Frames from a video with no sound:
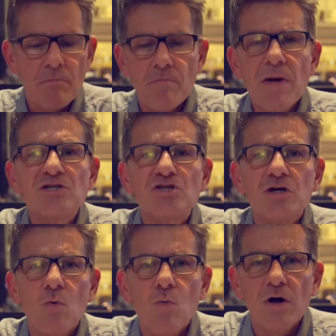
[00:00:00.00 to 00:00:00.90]

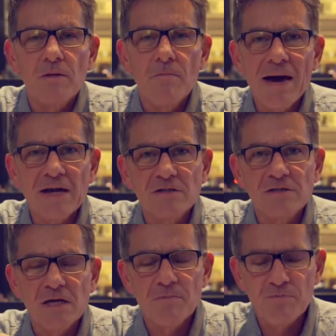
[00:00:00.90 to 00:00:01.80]
Measure what matters.
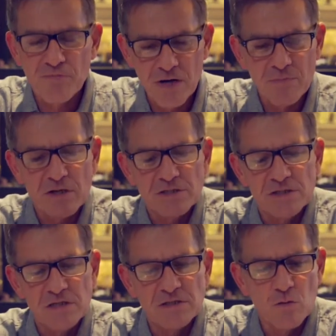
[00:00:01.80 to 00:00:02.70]
That pretty much
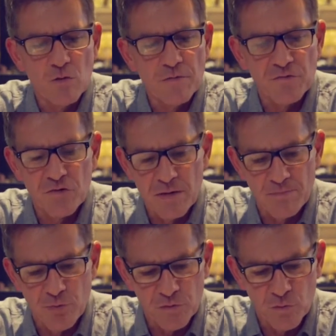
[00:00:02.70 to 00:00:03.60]
says it all. 3
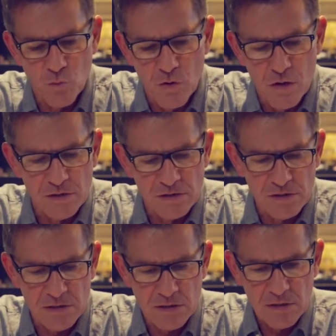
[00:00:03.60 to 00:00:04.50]
important
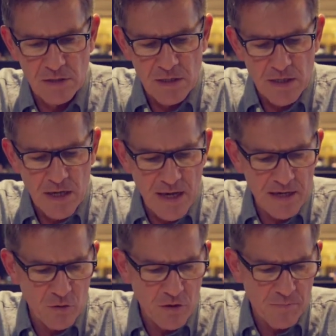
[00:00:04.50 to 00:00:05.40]
words.
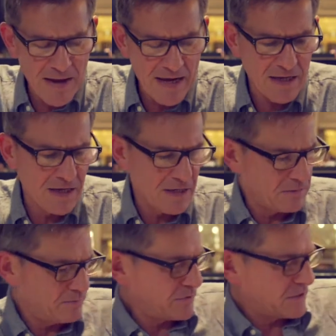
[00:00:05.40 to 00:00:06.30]
And on the back here,
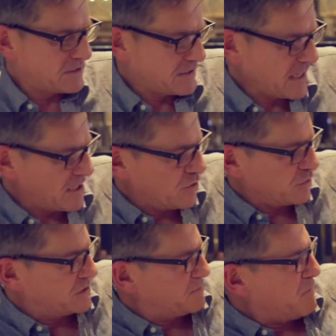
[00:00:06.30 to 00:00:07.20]
sustain
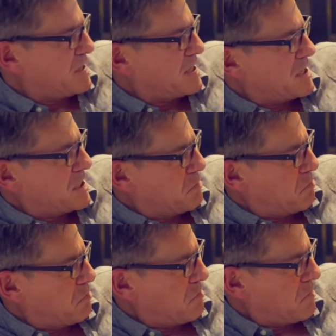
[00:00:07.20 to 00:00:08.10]
your speed,
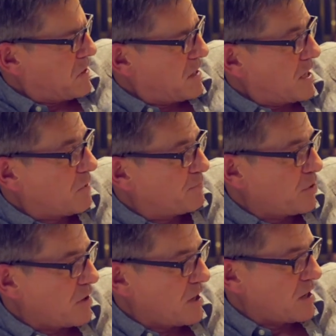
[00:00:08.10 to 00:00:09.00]
help
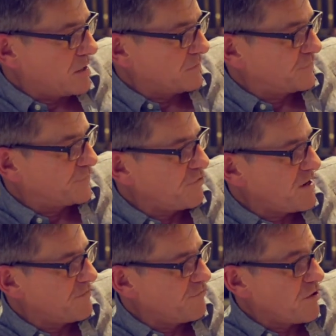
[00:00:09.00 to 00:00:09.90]
your heart,
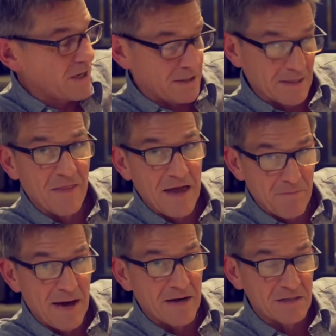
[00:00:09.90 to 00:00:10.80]
train right. Now
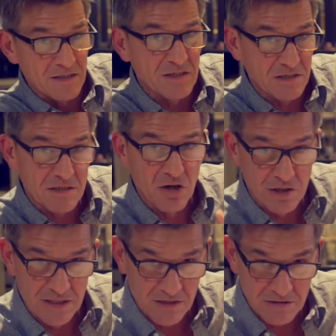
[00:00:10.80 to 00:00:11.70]
that matters. It's just
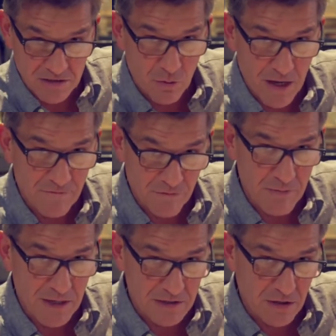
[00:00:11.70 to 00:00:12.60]
30 years too late for
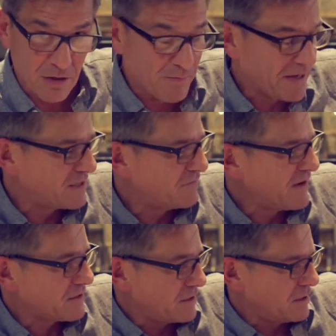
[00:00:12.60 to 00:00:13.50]
me as a competitive
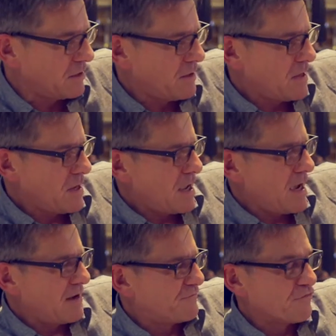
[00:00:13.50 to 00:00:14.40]
athlete.
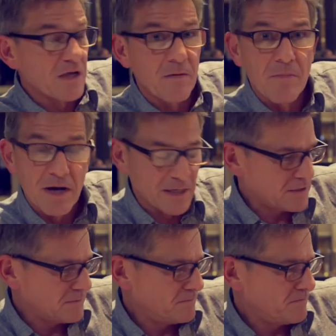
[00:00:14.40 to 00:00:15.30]
And free your mind.